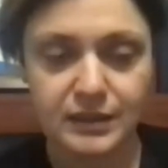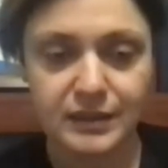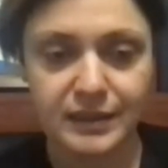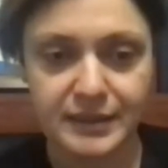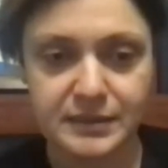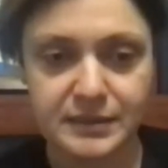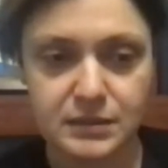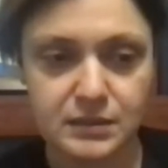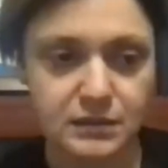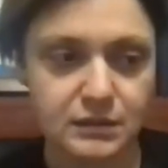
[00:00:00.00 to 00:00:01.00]

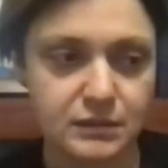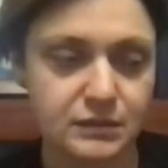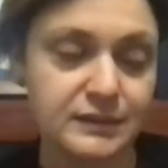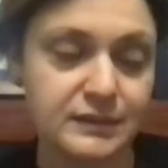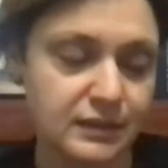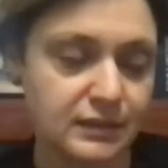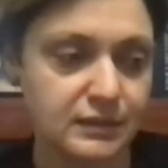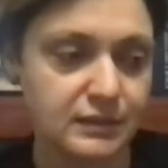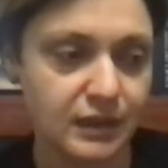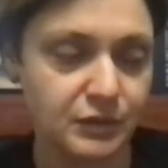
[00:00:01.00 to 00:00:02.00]
case in
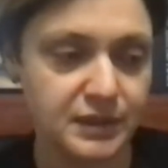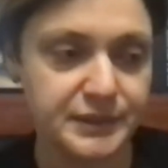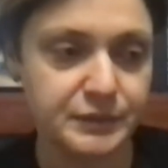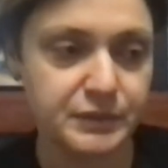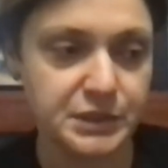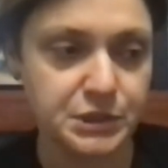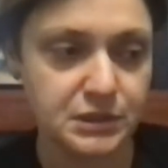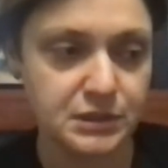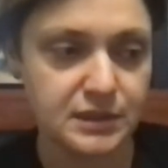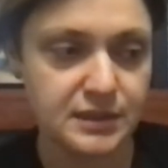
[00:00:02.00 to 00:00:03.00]
our
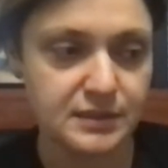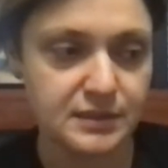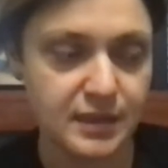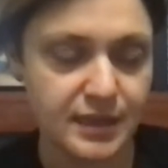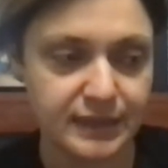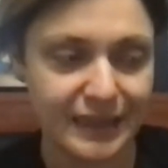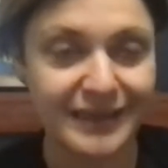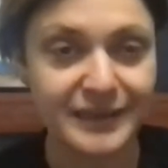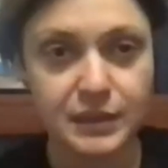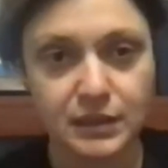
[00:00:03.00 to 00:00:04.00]
regulations is that
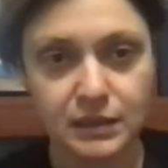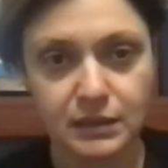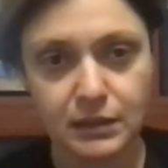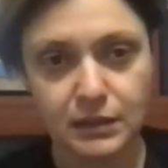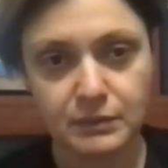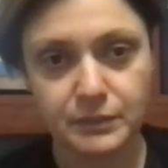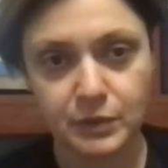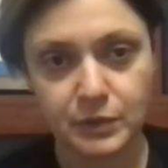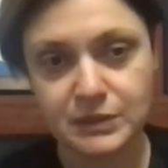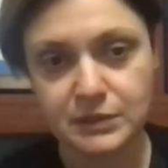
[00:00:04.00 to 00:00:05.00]
any
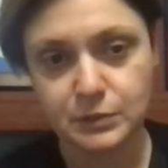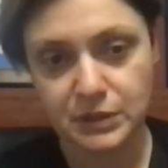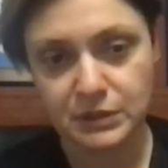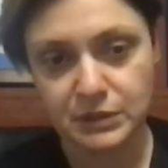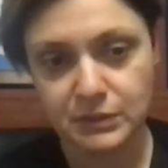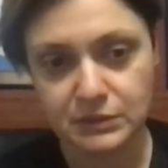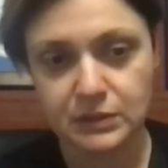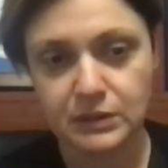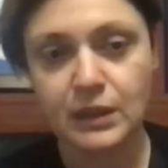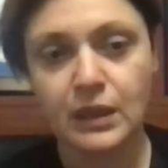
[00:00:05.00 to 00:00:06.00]
employment agreement
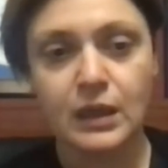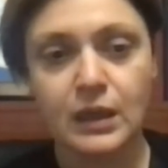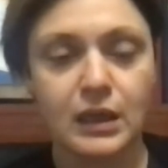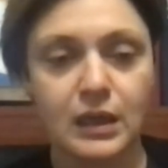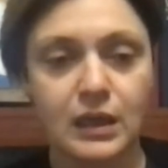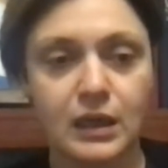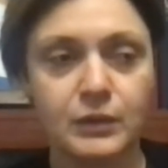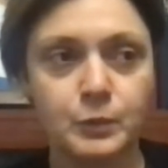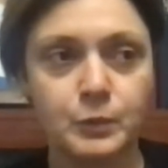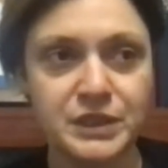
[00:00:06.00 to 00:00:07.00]

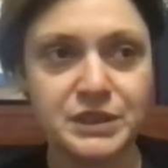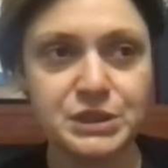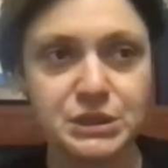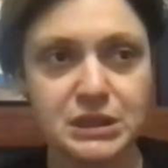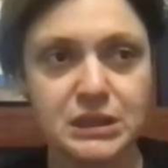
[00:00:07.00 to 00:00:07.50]
which